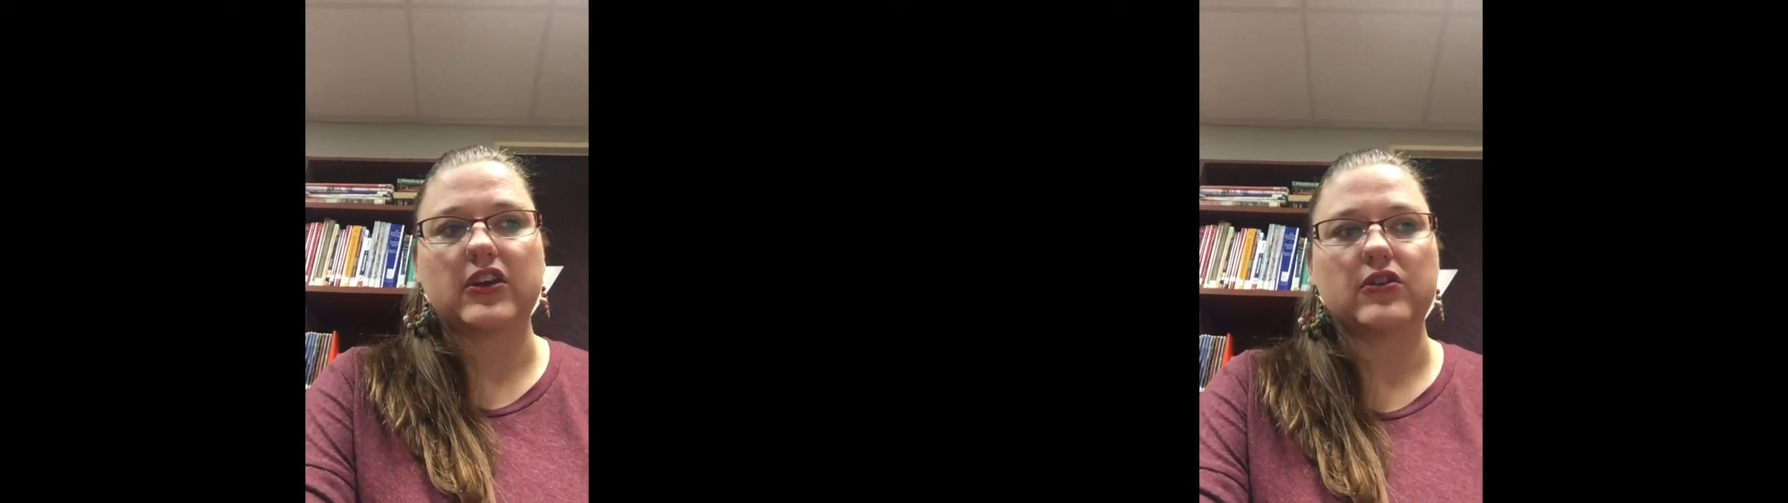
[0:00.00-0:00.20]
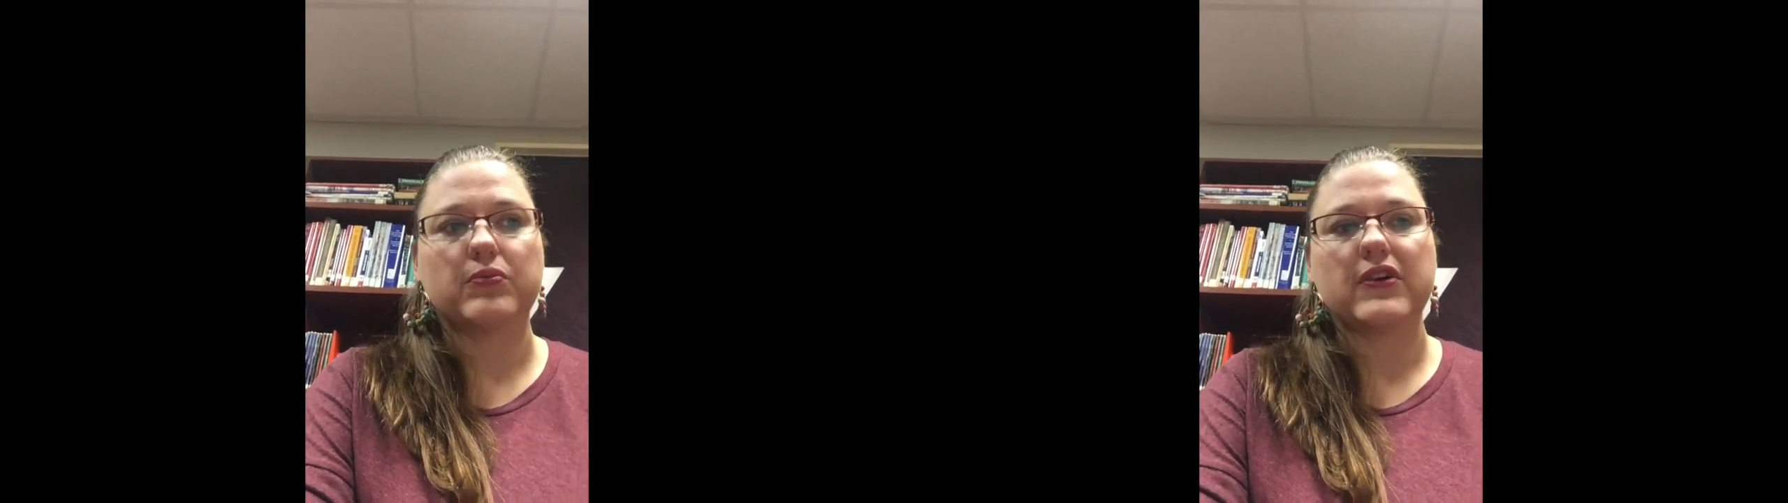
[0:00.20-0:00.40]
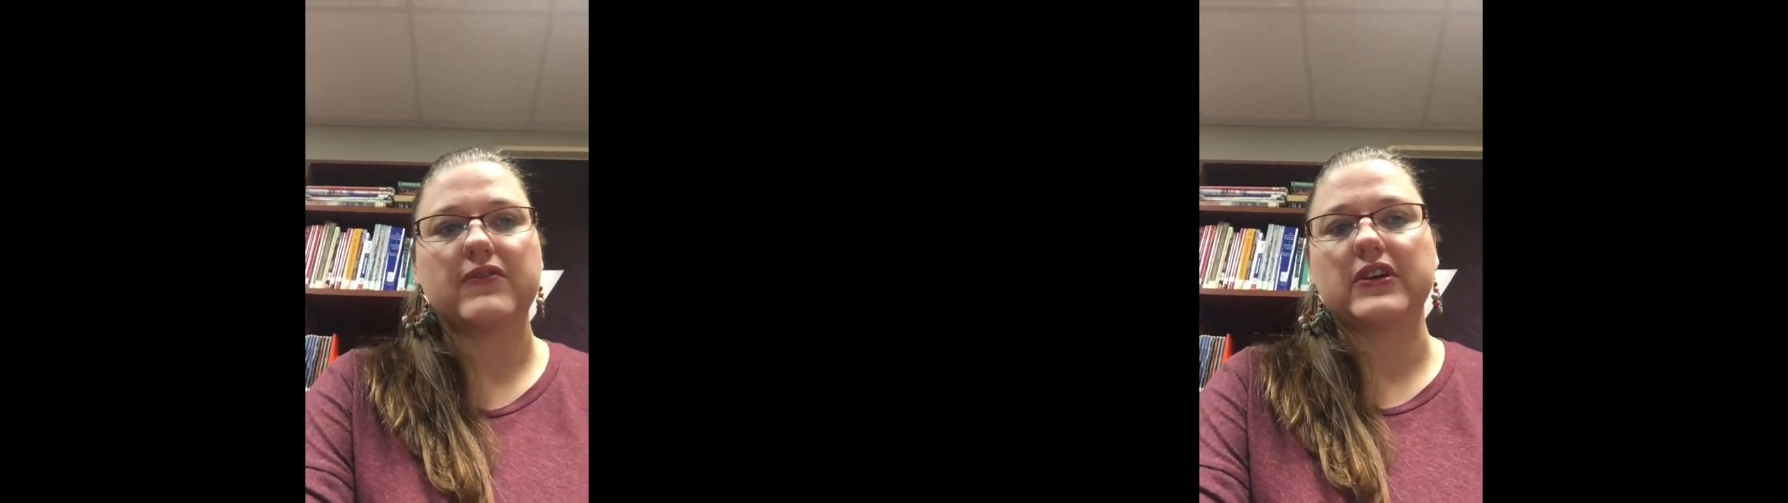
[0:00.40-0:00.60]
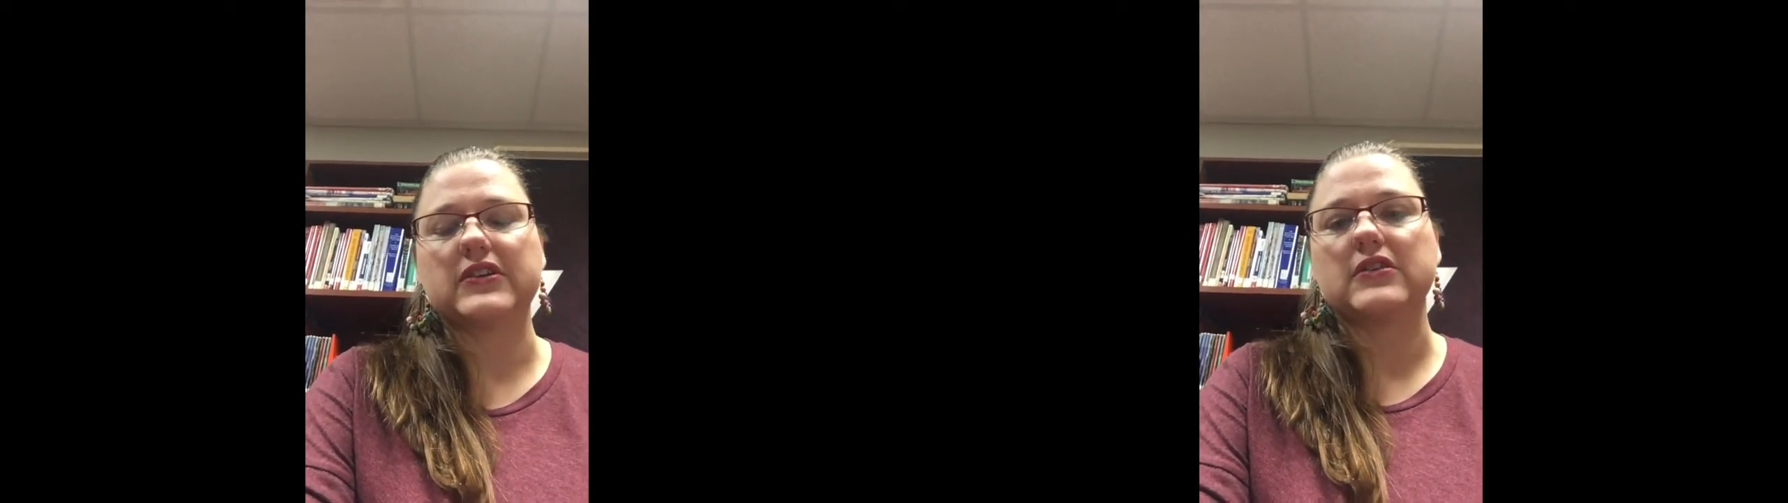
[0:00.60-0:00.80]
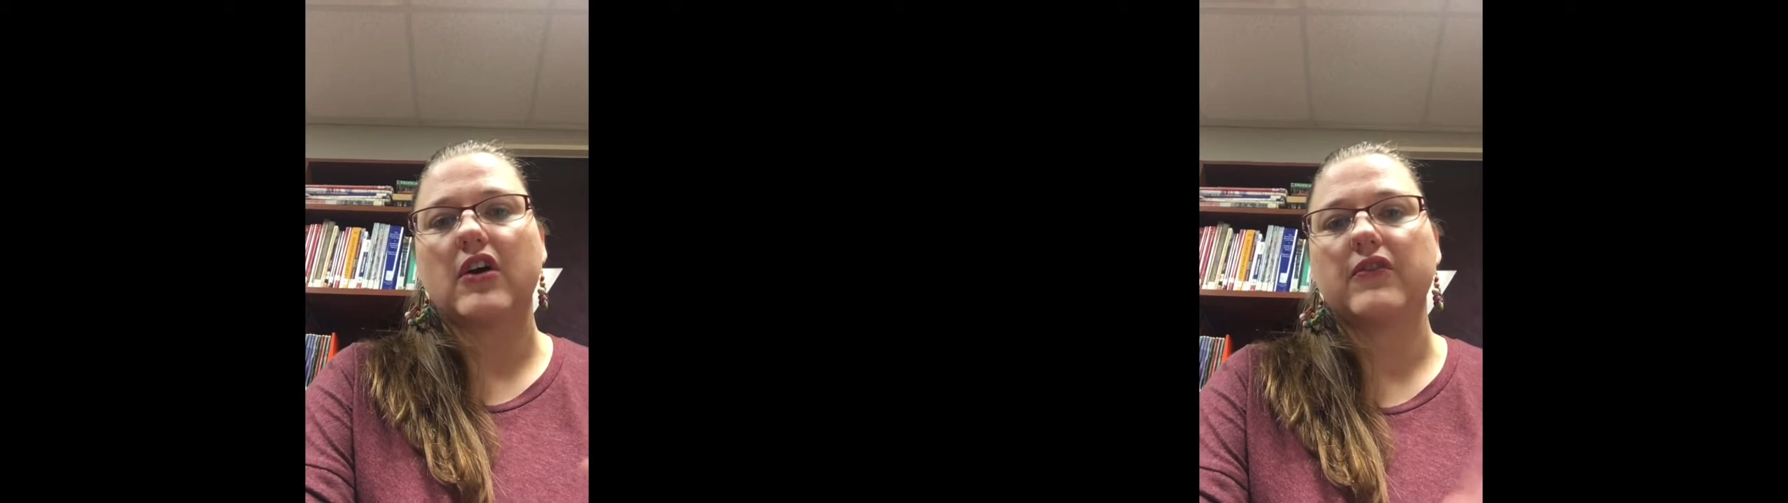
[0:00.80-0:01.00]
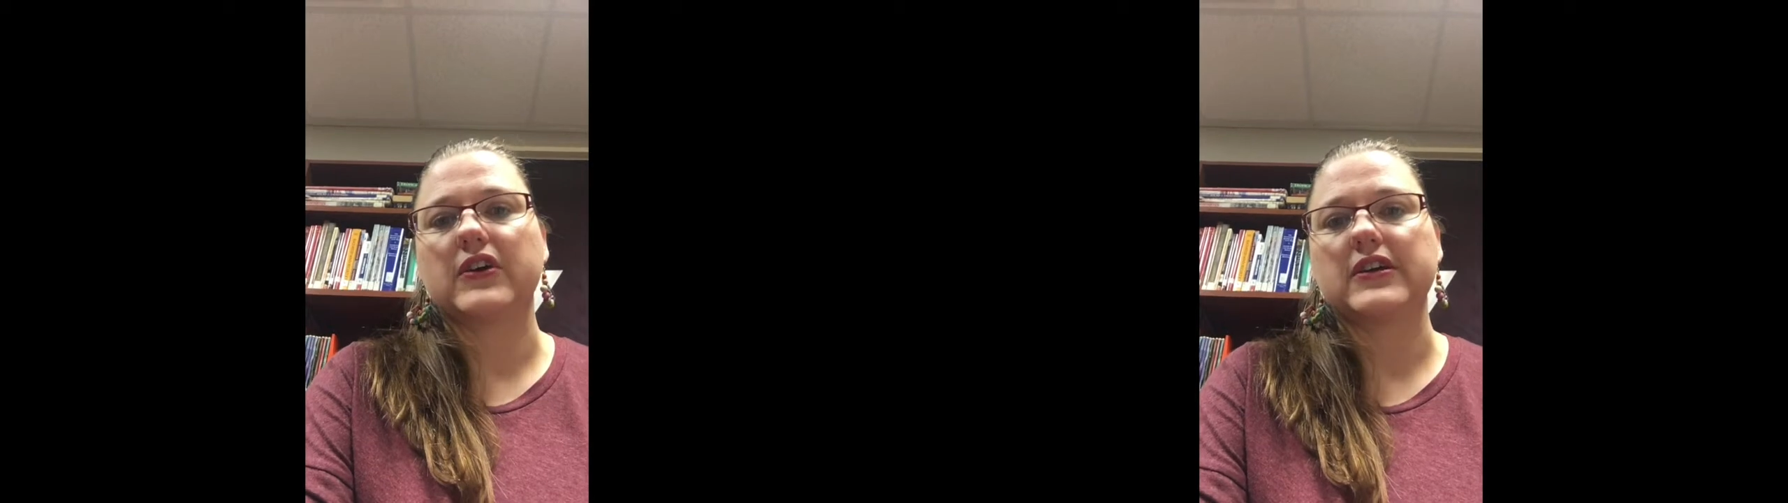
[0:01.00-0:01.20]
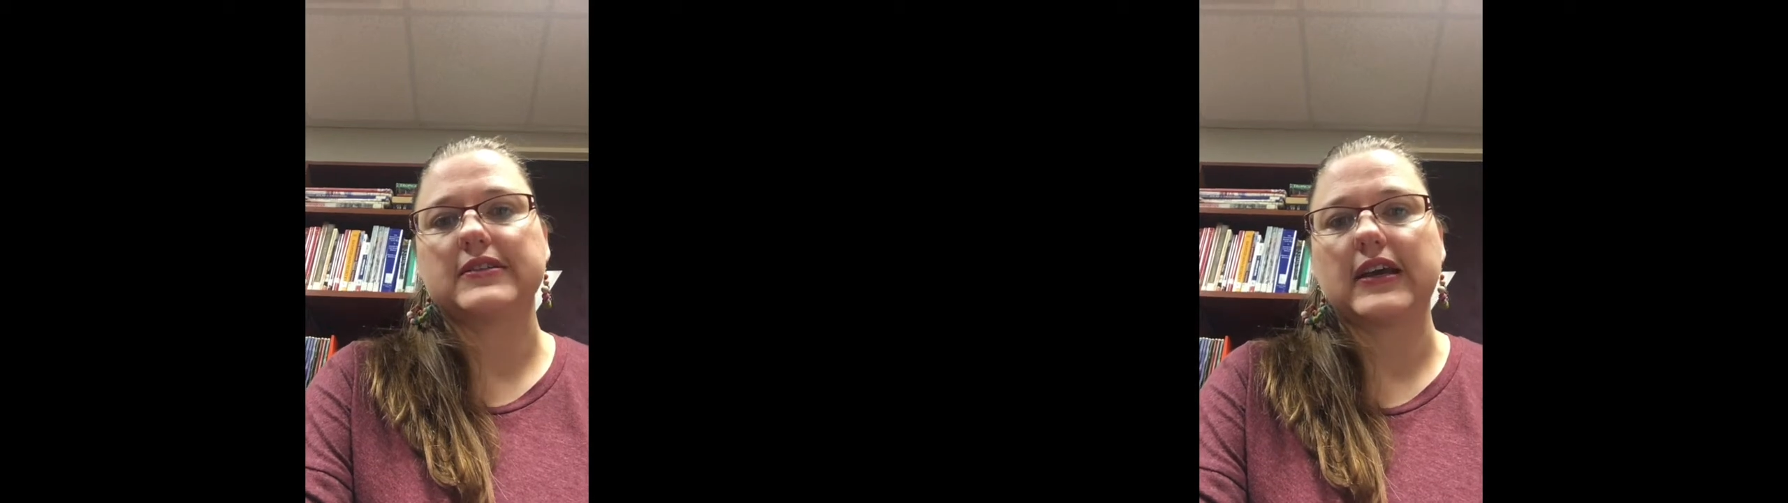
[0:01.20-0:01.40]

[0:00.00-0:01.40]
you briefly saw for a